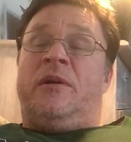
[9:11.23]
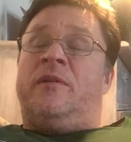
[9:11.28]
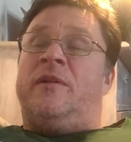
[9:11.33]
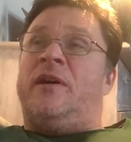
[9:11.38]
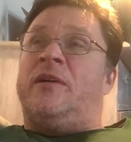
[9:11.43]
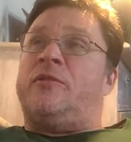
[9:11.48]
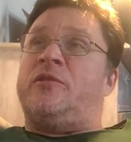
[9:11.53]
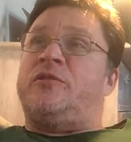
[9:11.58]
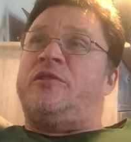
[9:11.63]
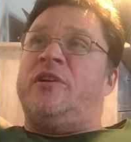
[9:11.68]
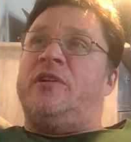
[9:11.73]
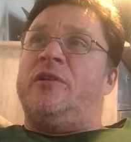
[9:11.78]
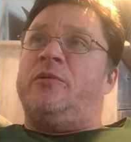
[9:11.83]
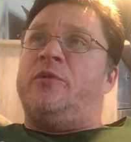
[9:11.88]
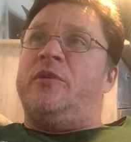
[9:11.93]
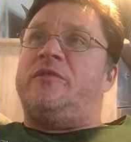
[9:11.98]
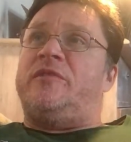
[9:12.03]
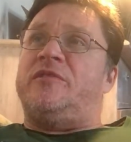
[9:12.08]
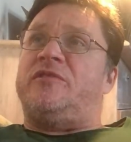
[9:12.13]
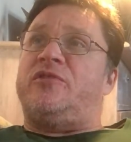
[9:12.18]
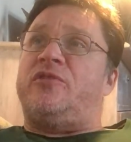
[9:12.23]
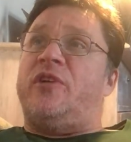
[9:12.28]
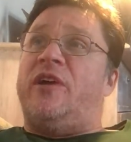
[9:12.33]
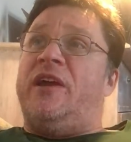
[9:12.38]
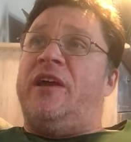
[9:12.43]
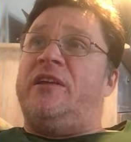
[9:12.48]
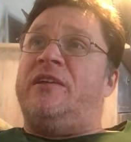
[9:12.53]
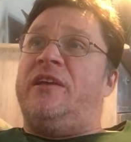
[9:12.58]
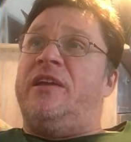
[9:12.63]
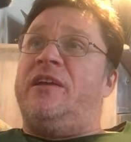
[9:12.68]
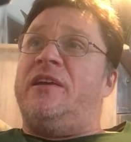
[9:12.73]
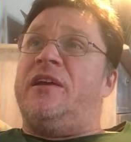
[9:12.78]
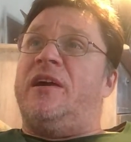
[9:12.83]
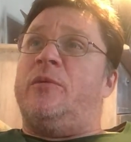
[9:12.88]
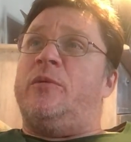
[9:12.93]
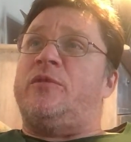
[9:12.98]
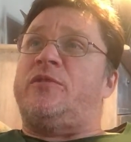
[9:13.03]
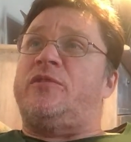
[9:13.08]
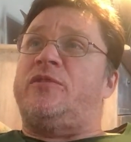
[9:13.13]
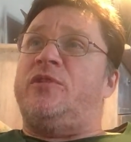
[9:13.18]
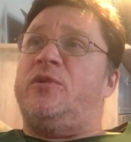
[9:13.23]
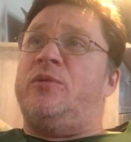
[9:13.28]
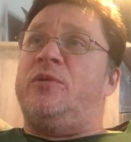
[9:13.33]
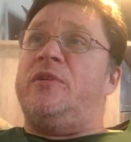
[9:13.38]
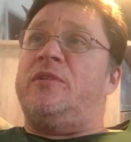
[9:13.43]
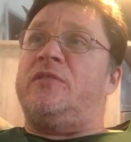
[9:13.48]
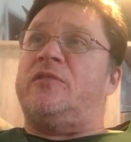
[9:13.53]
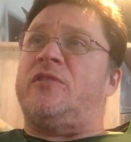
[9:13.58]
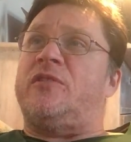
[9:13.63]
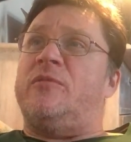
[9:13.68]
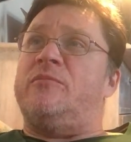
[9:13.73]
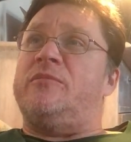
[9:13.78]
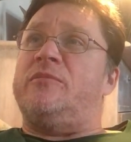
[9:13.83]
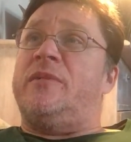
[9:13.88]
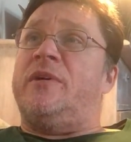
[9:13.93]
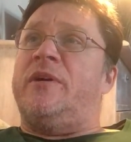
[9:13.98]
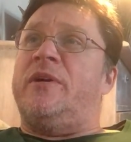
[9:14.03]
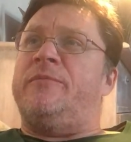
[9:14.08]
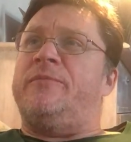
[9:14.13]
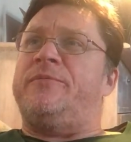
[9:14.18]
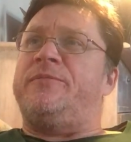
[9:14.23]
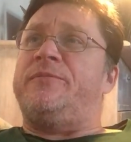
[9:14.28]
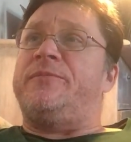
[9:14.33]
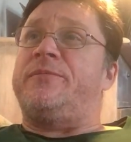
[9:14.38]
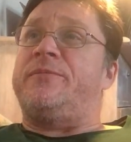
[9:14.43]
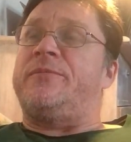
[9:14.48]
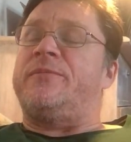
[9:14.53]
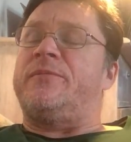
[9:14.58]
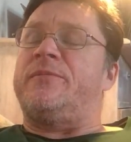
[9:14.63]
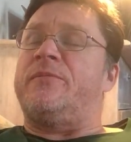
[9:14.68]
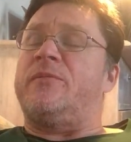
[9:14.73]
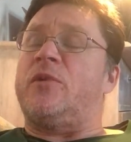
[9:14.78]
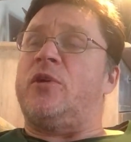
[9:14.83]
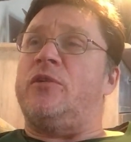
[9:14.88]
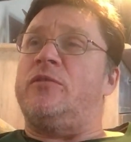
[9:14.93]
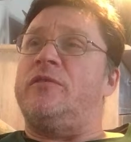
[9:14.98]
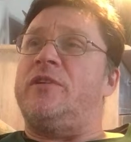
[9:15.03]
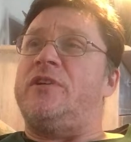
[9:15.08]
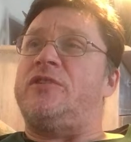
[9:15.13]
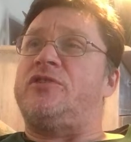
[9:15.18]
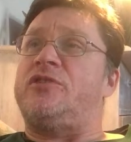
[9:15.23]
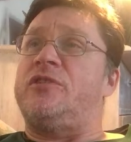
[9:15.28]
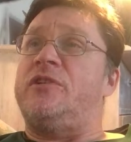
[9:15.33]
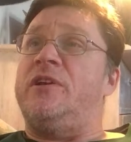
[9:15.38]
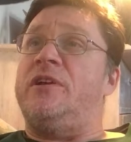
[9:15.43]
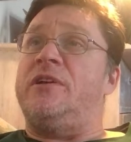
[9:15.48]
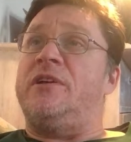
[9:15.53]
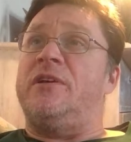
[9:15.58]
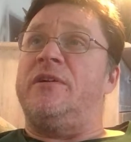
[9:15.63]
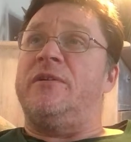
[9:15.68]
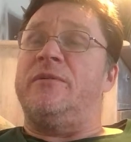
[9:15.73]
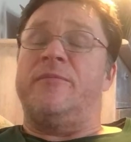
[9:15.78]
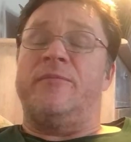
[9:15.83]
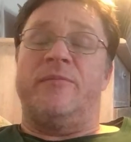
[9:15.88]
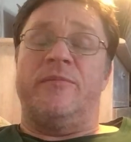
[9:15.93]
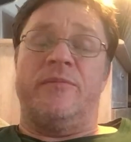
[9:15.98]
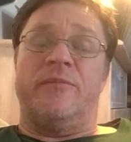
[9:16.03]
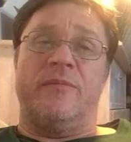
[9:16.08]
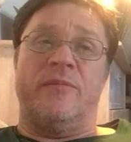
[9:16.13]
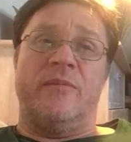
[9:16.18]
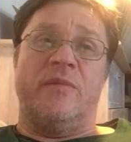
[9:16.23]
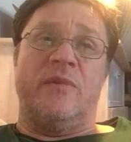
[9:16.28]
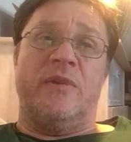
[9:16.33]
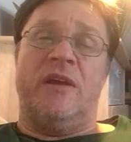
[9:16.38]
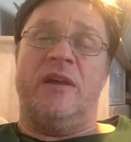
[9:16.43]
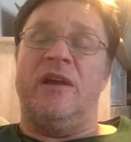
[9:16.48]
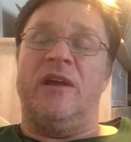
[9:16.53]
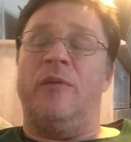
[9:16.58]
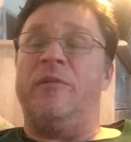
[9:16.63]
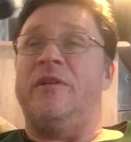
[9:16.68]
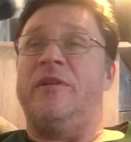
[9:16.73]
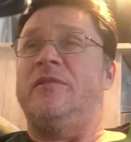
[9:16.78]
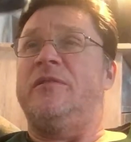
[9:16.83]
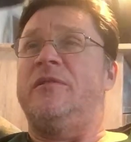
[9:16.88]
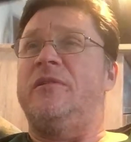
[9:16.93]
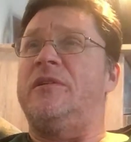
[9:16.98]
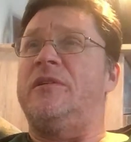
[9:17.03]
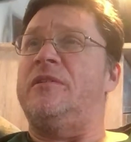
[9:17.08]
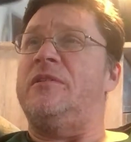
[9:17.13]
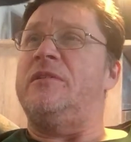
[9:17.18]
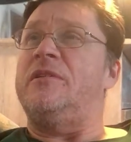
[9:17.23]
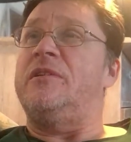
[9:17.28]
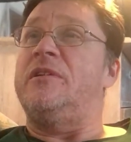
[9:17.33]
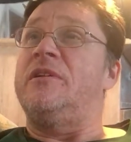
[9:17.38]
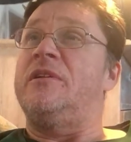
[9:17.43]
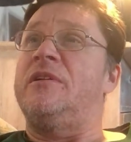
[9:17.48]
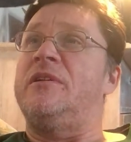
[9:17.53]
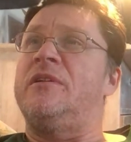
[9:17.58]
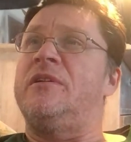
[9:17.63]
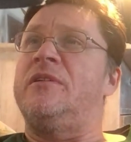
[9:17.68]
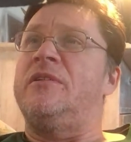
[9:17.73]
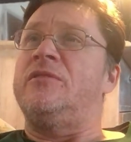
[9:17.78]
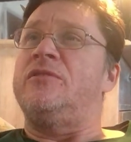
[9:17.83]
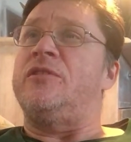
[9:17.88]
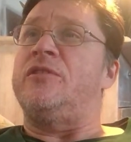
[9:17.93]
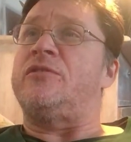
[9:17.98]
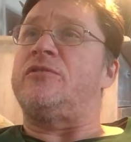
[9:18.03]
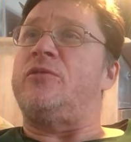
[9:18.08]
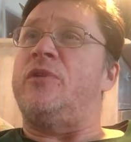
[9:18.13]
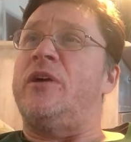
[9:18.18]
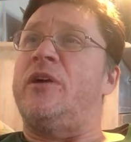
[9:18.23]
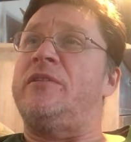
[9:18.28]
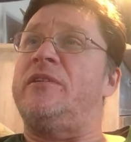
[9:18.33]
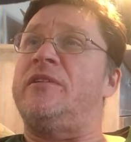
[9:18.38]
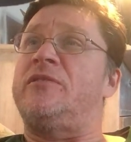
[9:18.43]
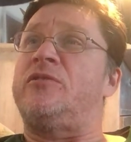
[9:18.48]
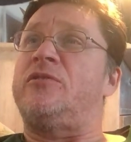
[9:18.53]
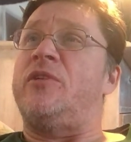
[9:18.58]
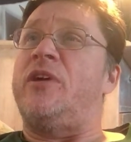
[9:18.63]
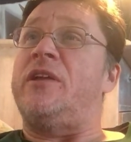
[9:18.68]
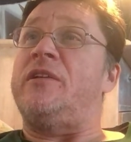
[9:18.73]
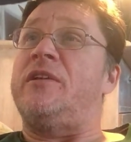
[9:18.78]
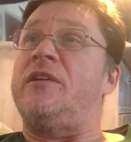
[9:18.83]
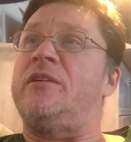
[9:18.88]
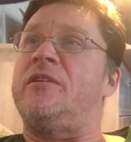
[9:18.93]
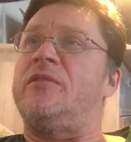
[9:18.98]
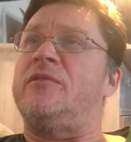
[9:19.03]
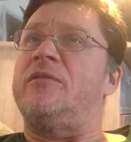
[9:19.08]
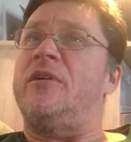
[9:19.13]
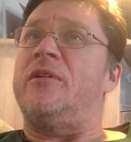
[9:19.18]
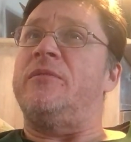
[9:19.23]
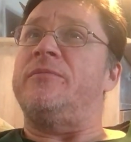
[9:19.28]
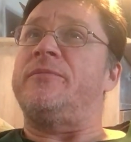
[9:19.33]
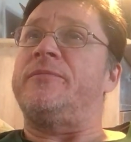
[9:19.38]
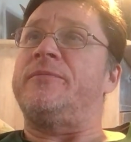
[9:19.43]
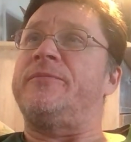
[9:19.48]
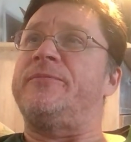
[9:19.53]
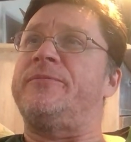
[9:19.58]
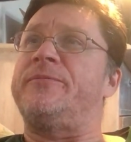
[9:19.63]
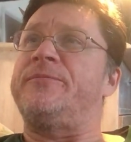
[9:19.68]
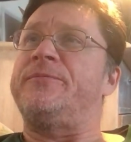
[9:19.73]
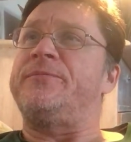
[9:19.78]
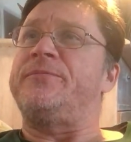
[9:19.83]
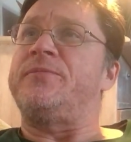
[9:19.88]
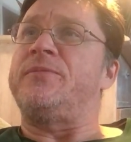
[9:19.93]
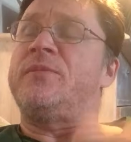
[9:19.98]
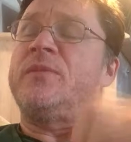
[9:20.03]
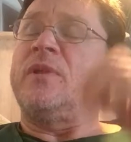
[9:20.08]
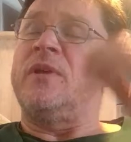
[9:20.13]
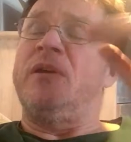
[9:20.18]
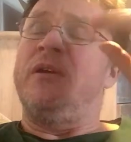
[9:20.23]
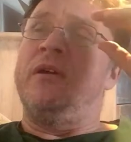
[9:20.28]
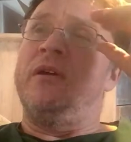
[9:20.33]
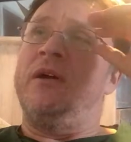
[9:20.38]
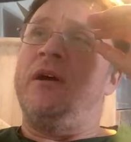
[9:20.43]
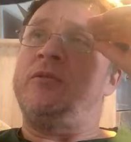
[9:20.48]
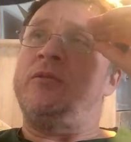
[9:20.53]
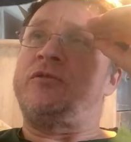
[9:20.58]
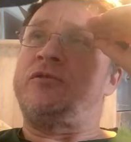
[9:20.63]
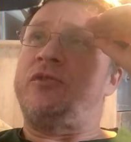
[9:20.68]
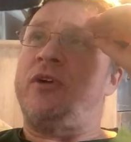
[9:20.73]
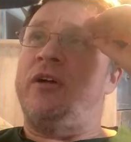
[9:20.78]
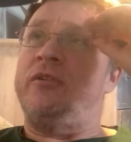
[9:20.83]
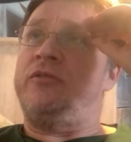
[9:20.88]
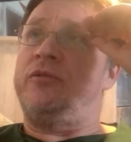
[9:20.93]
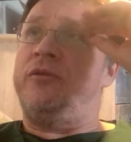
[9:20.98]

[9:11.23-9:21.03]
I continued with the training. I was doing some conditioning. I mean, just running training I was trying to